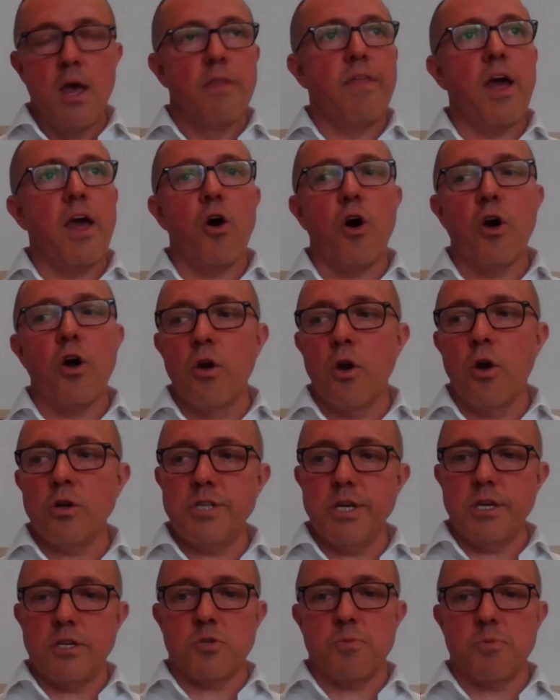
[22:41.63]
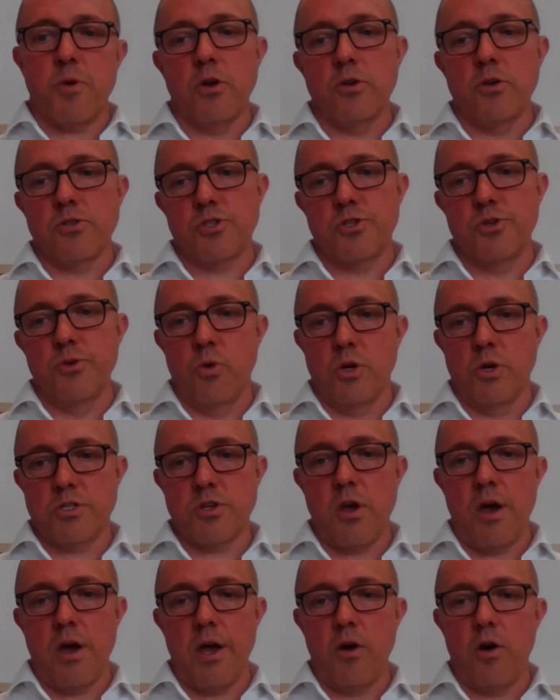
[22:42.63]
They are not exposed to what's
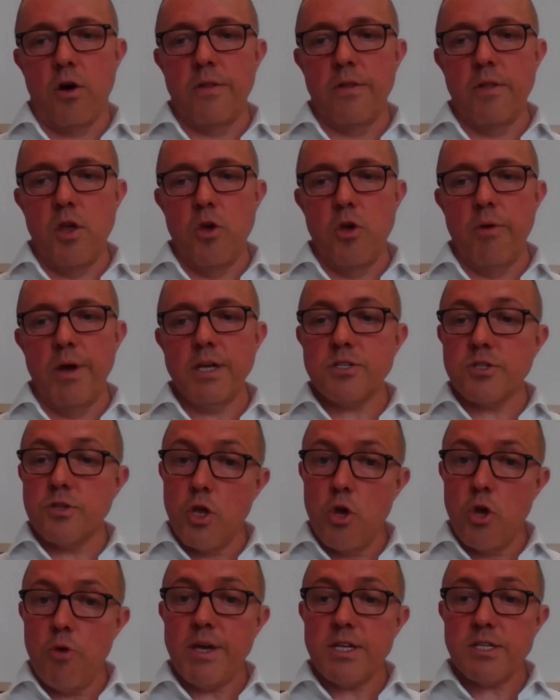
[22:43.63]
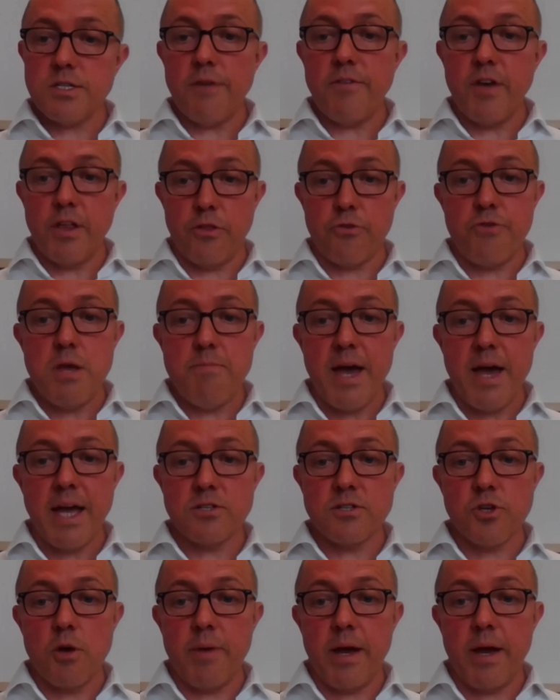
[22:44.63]
going on in the US. The US, they've had 3
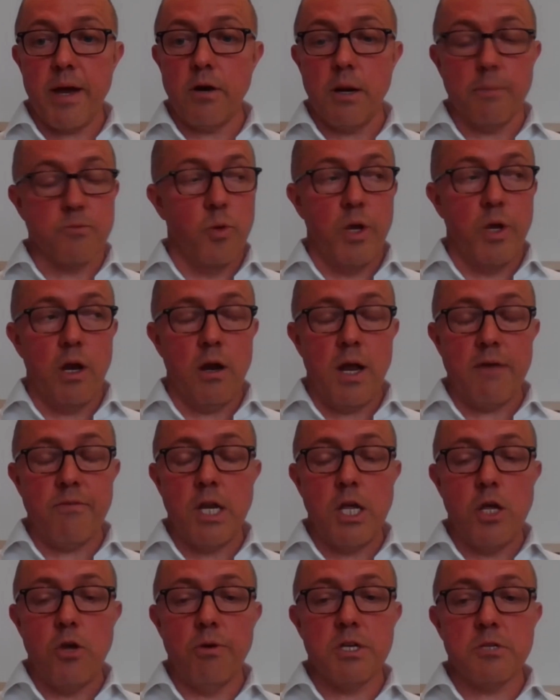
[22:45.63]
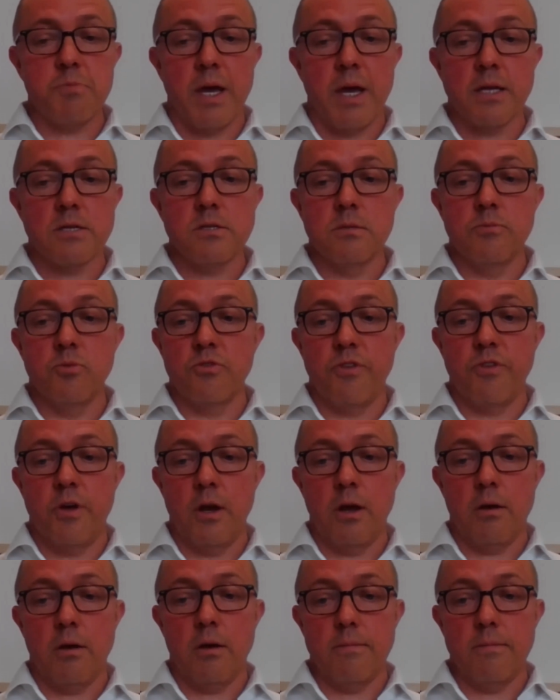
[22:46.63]
banks go bankrupt. We don't have any US banks in the
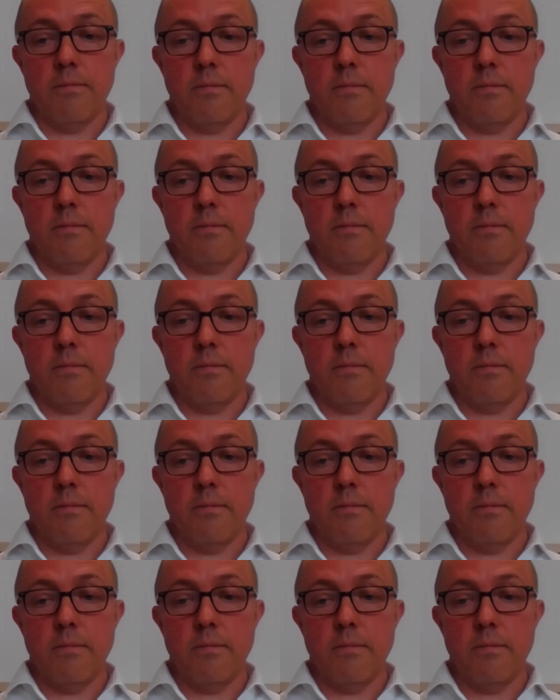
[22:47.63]
portfolio.